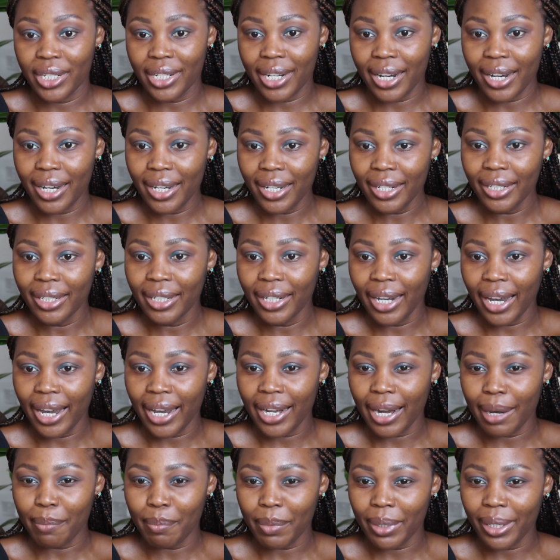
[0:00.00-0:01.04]
done
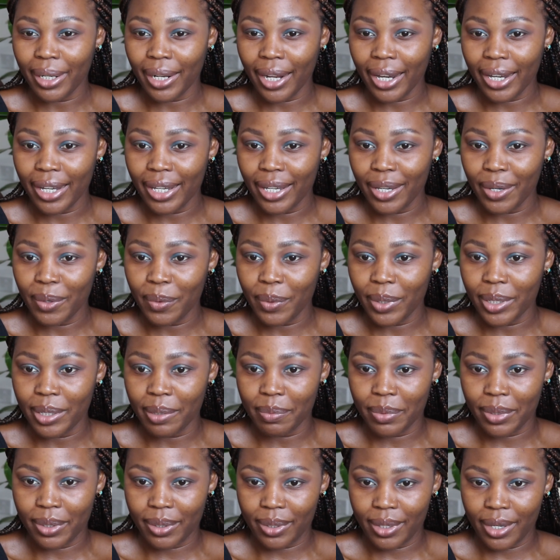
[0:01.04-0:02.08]
and I'm liking what
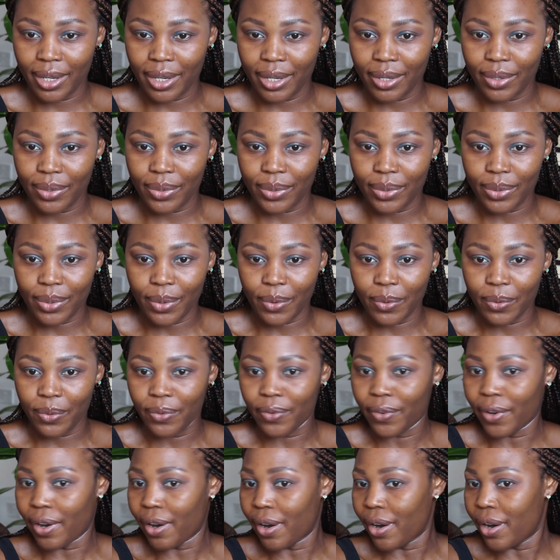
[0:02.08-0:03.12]
I'm seeing so
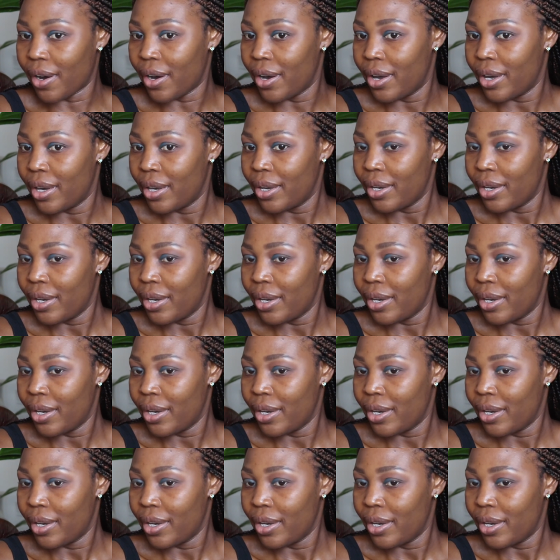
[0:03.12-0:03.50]
far.